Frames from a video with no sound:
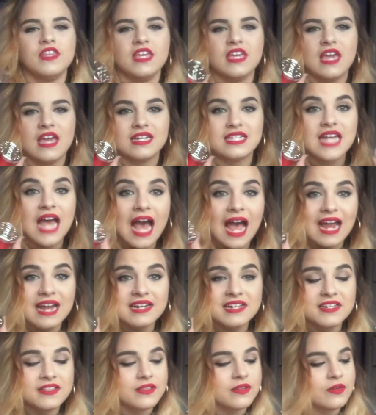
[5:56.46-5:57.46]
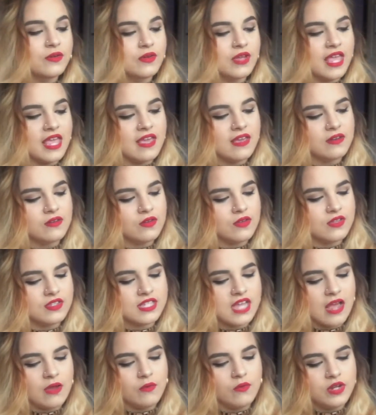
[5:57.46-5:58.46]
the tiny little
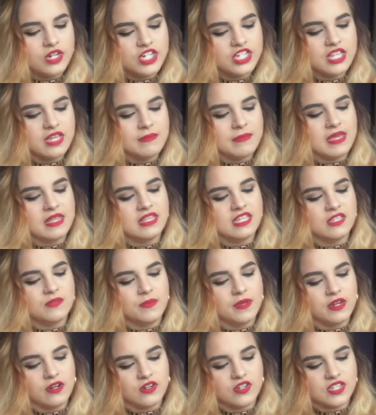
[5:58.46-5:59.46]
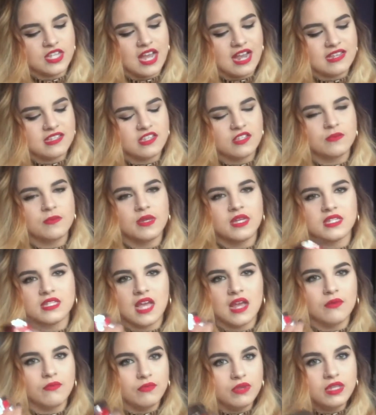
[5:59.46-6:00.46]
candles. I wish they made these bigger sizes because
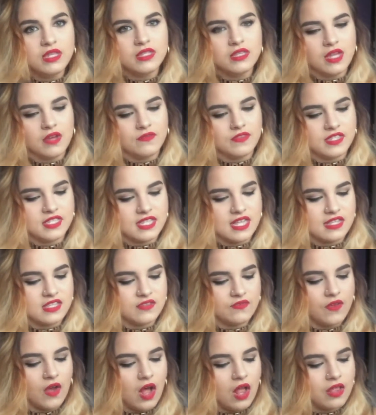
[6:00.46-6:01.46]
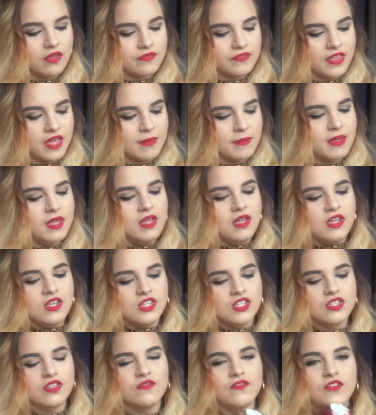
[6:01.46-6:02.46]
I really love the scents of all of them. So the